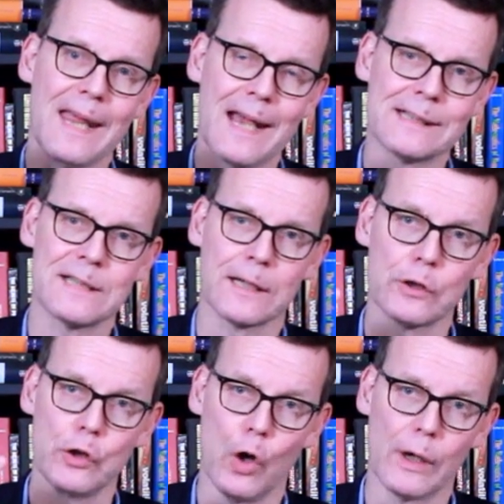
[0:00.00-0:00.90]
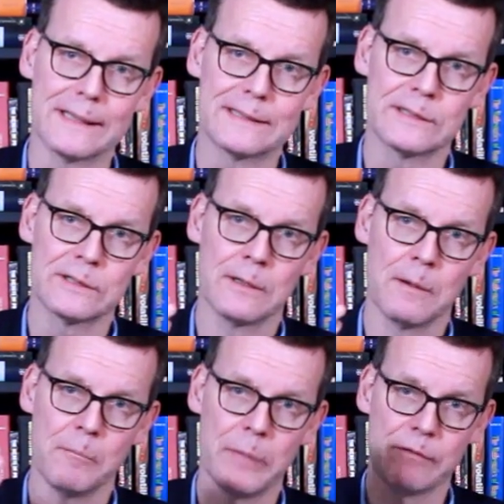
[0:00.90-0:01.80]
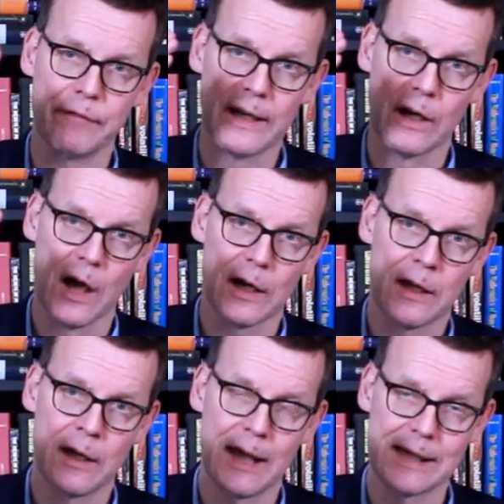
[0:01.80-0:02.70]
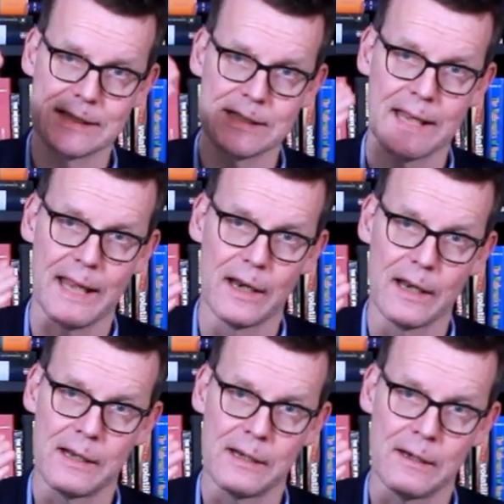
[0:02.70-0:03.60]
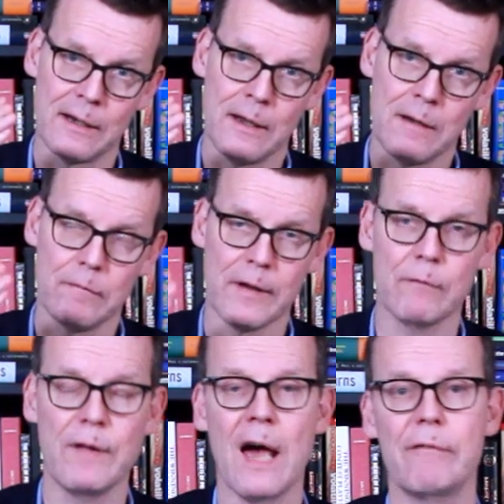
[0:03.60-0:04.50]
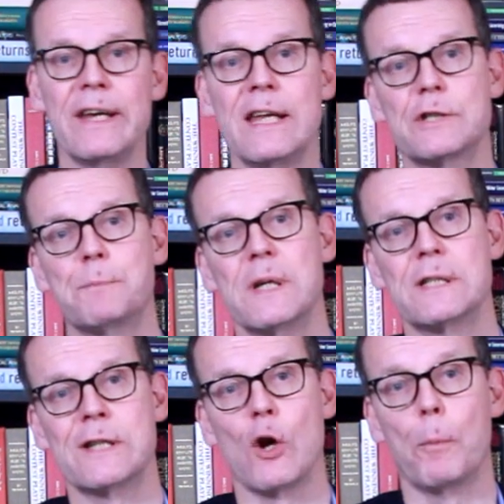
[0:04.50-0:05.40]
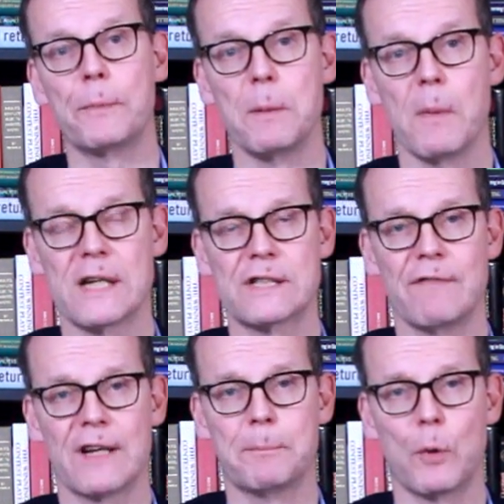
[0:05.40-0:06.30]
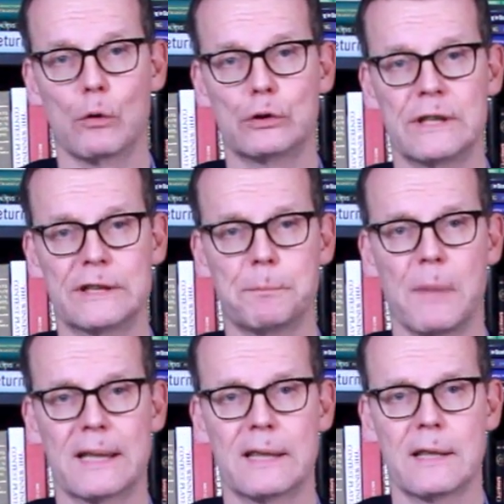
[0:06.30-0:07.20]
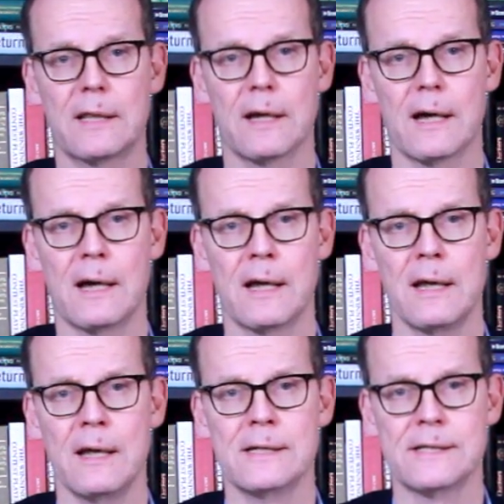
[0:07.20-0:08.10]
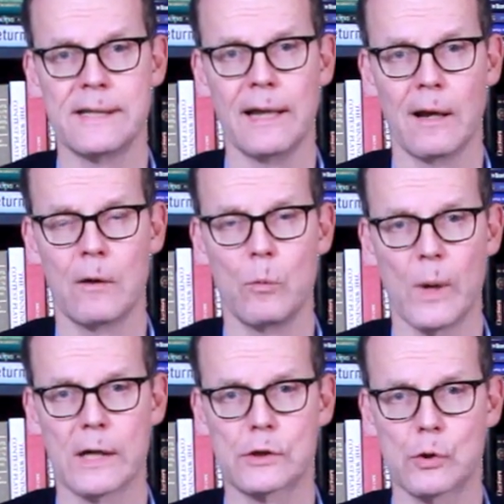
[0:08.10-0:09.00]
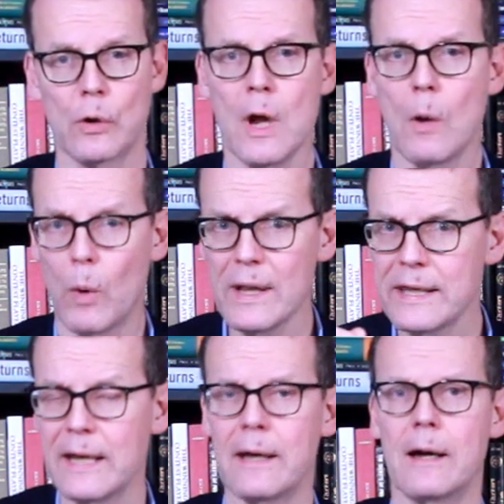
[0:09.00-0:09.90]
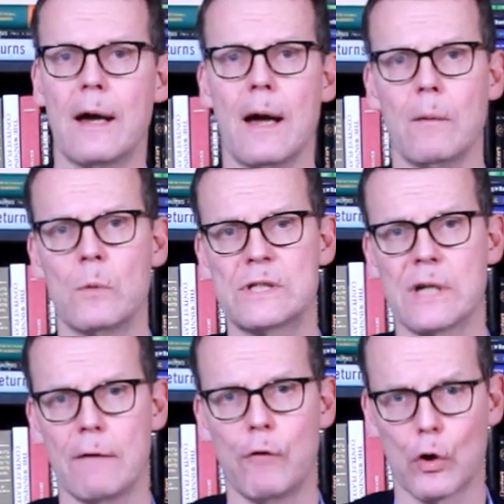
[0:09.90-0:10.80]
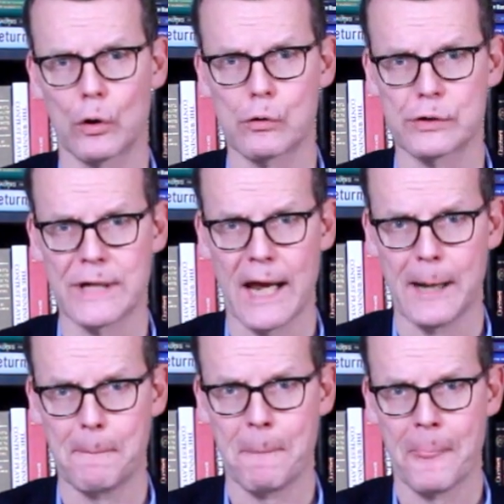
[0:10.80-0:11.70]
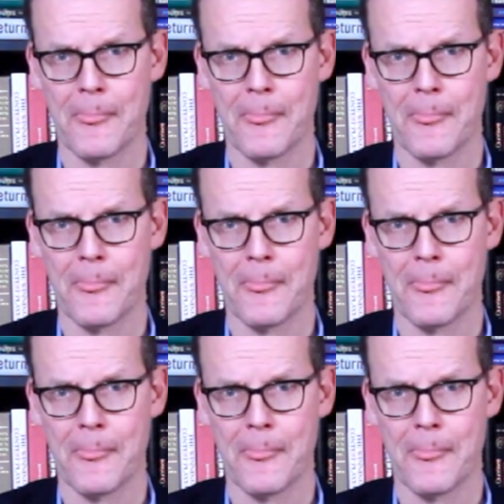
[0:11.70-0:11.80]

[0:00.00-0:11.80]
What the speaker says: exact knowledge between luck and skill. We have in ESBC optimized that process, but still we aren't sure. One thing which I forgot to say